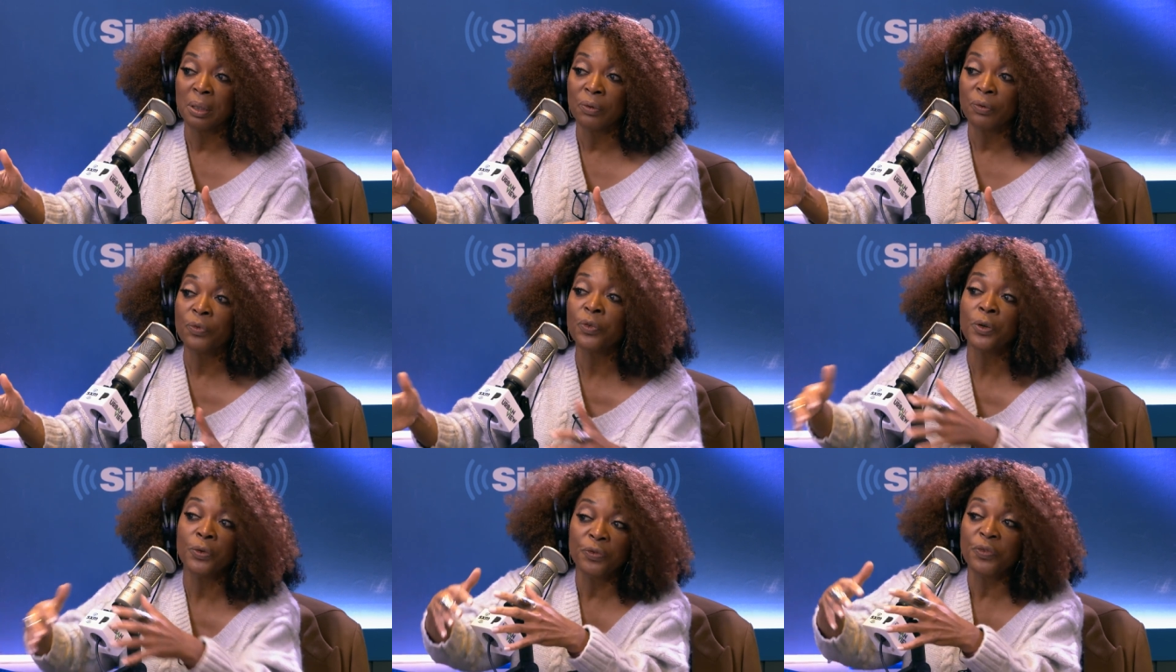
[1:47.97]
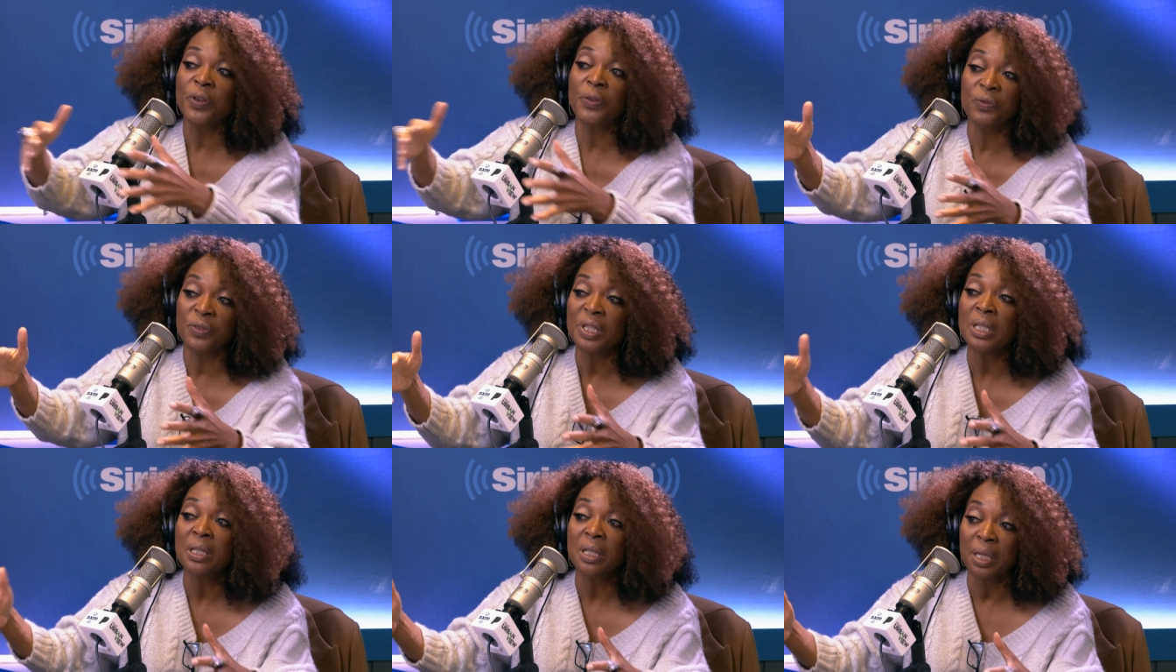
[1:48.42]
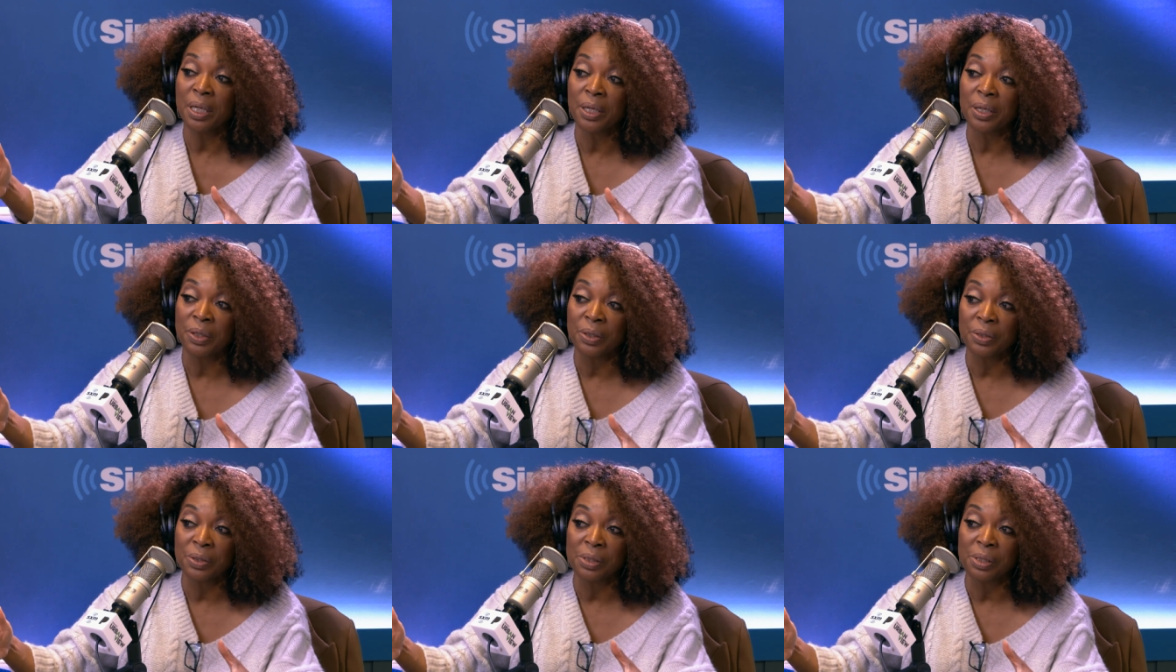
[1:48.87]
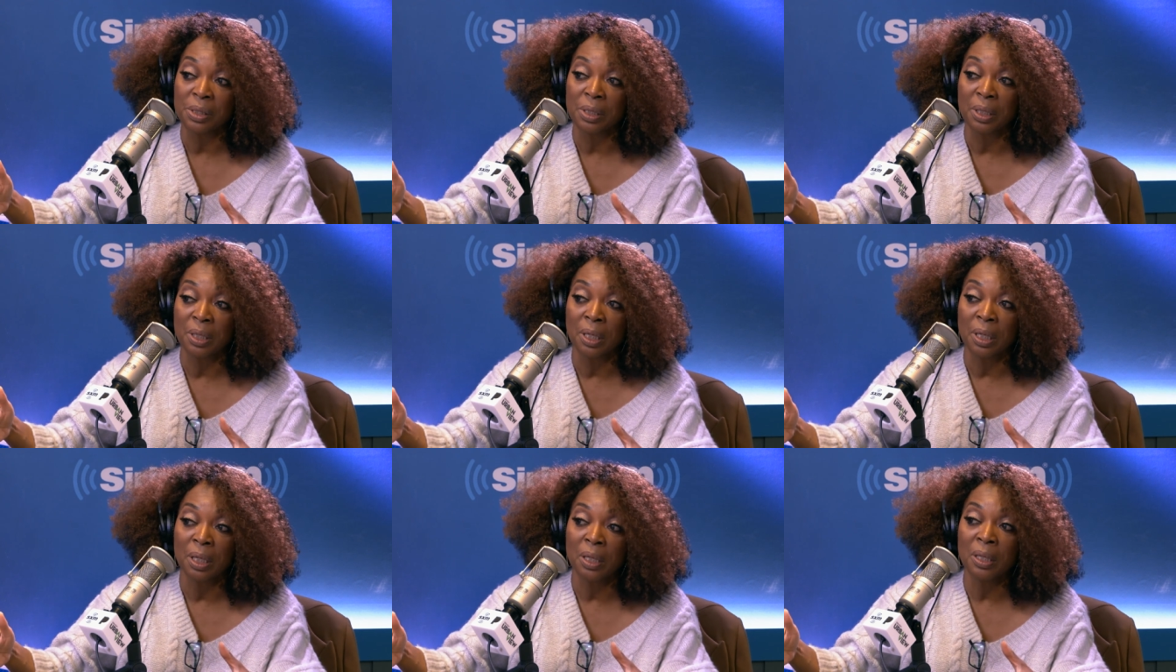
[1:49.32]
for 50 years
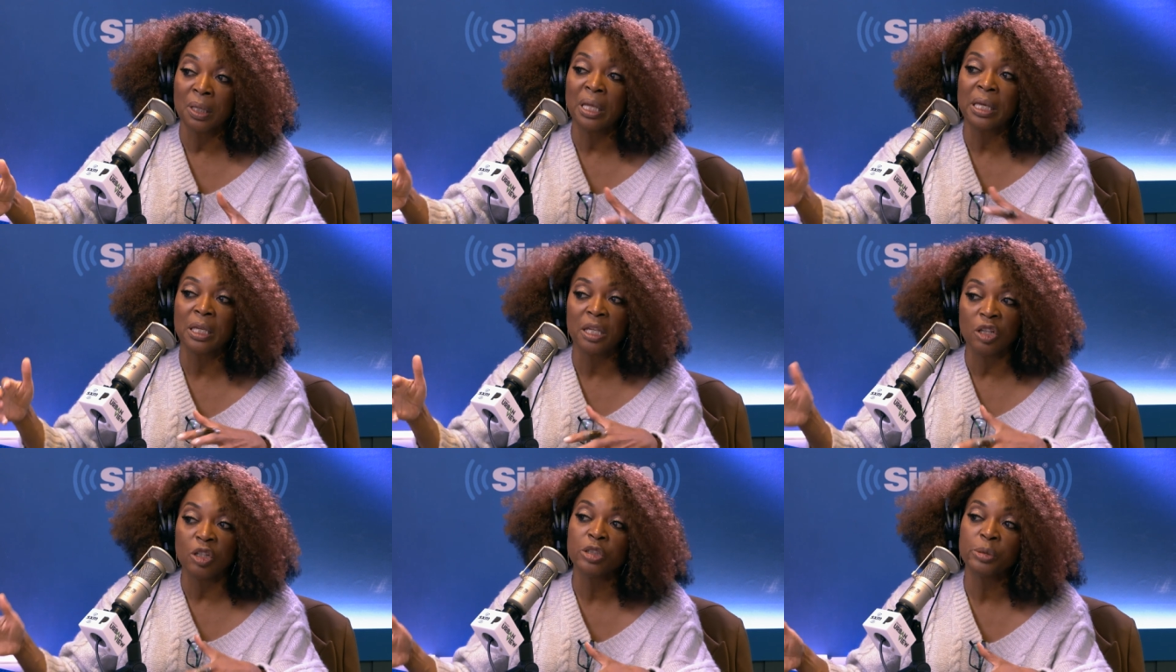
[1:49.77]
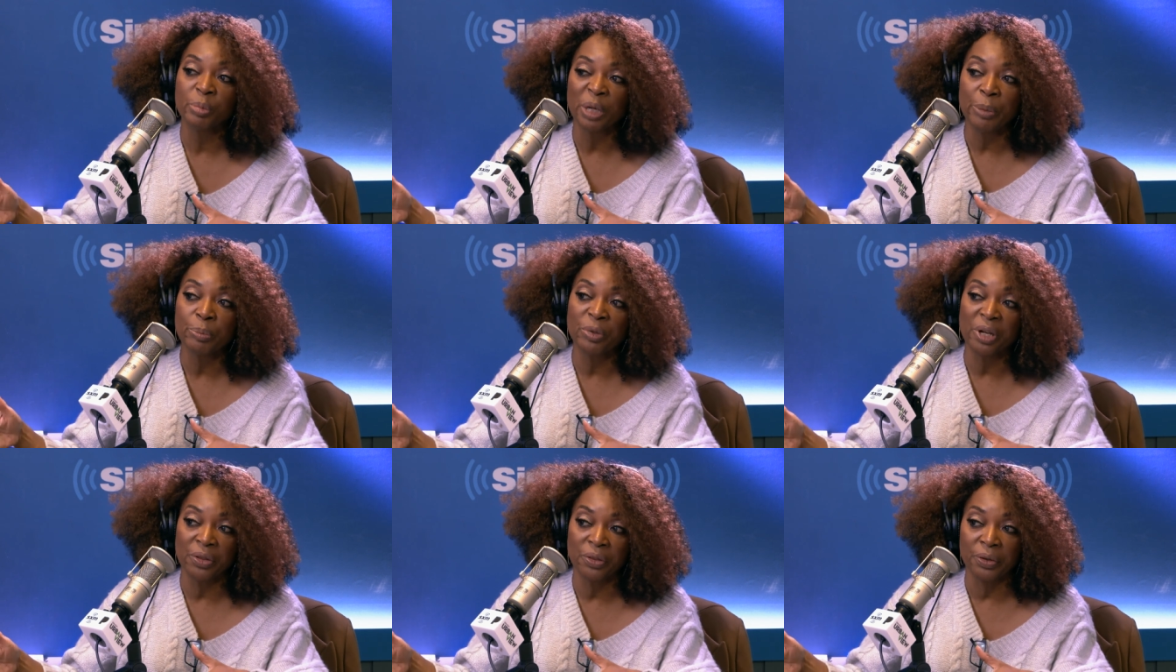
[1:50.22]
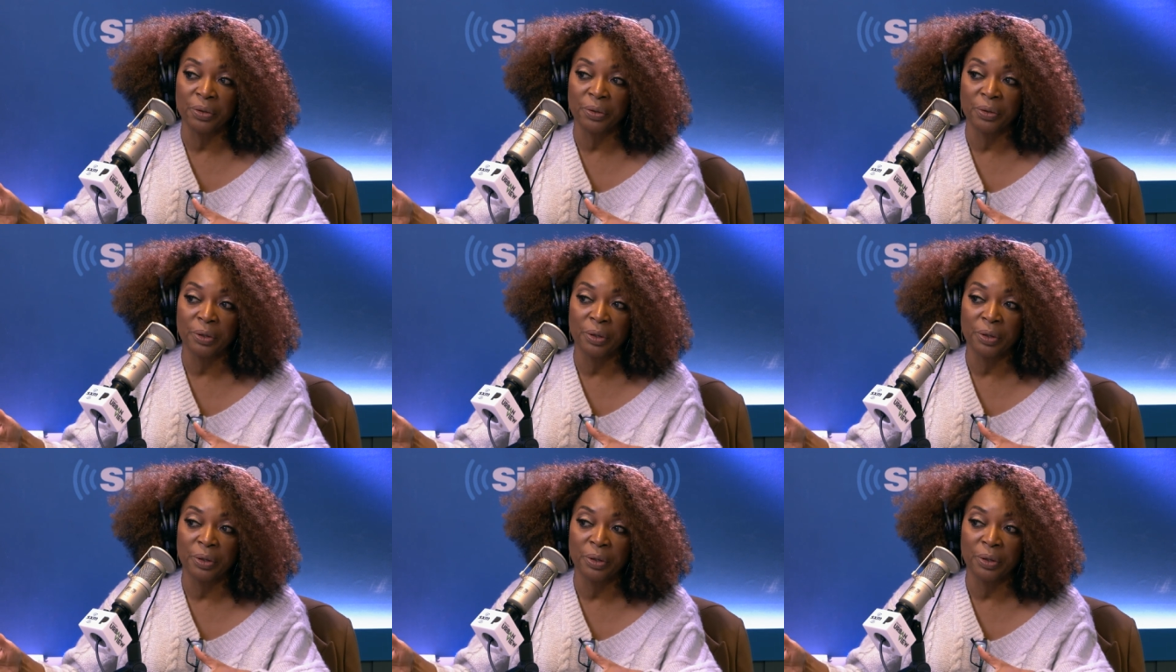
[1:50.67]
that killed my brother,